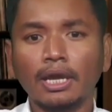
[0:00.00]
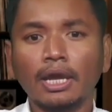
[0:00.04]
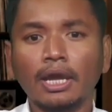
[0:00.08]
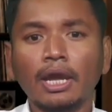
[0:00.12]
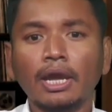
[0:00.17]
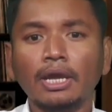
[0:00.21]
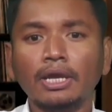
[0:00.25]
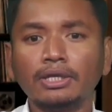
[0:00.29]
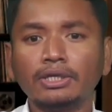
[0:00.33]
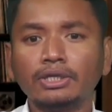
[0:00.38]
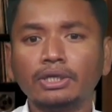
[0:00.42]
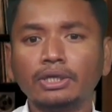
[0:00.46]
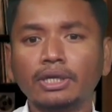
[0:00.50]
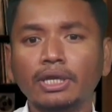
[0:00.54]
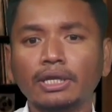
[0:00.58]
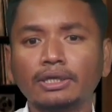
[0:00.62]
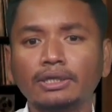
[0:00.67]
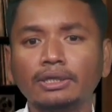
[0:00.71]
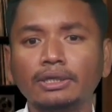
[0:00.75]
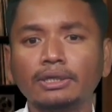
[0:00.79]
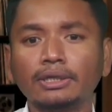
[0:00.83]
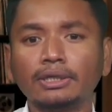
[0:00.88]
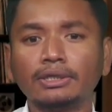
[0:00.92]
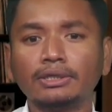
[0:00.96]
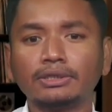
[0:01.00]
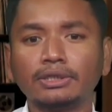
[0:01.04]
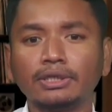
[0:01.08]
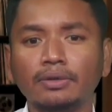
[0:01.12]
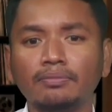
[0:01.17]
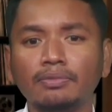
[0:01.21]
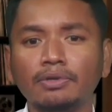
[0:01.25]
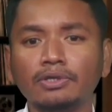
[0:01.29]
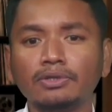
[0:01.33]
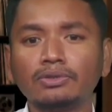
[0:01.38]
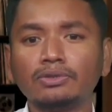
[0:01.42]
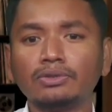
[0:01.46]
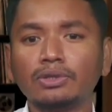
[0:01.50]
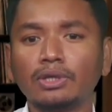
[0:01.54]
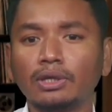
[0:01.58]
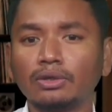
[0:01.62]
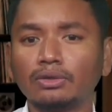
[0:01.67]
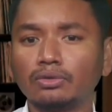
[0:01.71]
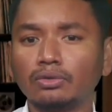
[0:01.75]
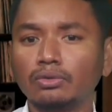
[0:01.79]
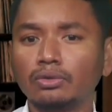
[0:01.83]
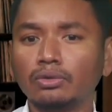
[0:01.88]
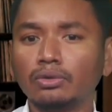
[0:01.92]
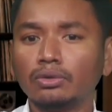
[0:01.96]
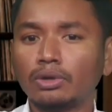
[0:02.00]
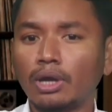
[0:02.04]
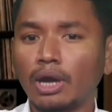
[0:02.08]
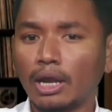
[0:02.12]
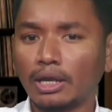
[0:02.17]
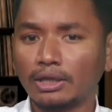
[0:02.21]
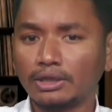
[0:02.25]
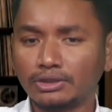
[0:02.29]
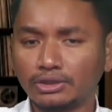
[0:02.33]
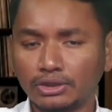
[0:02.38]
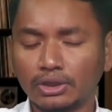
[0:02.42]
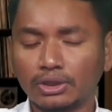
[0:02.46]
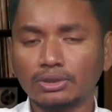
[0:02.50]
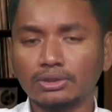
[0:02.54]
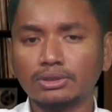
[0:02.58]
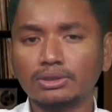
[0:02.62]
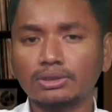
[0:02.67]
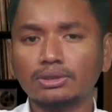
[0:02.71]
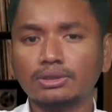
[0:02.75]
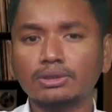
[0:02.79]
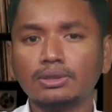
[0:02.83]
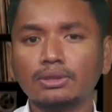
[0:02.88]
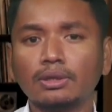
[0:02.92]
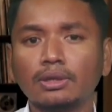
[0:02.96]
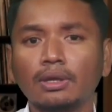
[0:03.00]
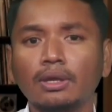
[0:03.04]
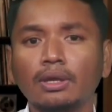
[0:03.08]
integrating interviews into collections,